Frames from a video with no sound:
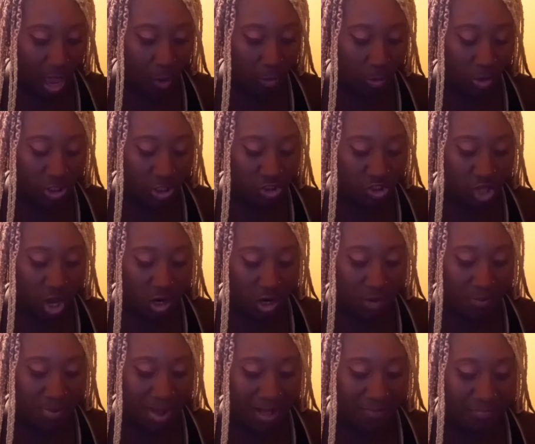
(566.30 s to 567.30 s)
I want to talk
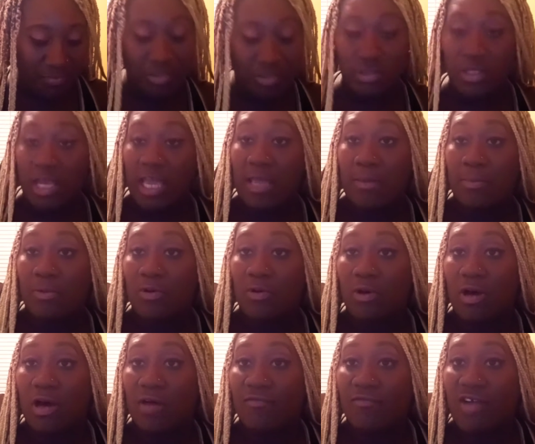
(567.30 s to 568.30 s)
about the
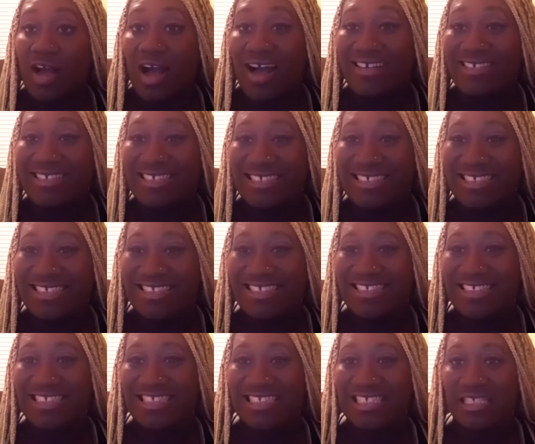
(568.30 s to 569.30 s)
table of
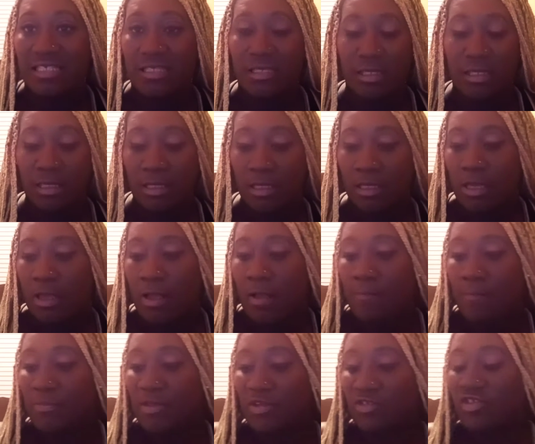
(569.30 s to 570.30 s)
contents.
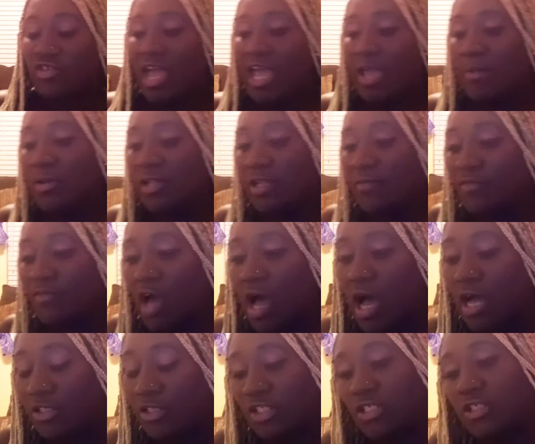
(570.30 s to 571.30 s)
The table of
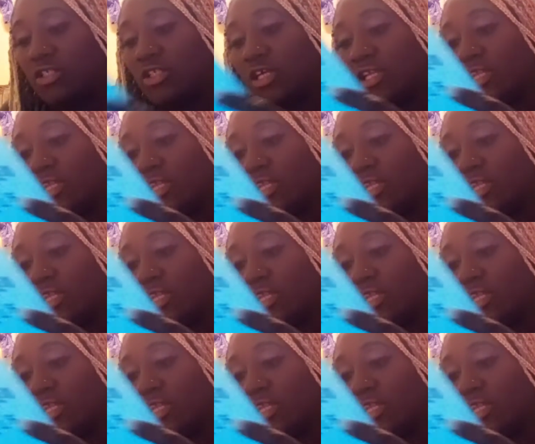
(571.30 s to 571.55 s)
contents,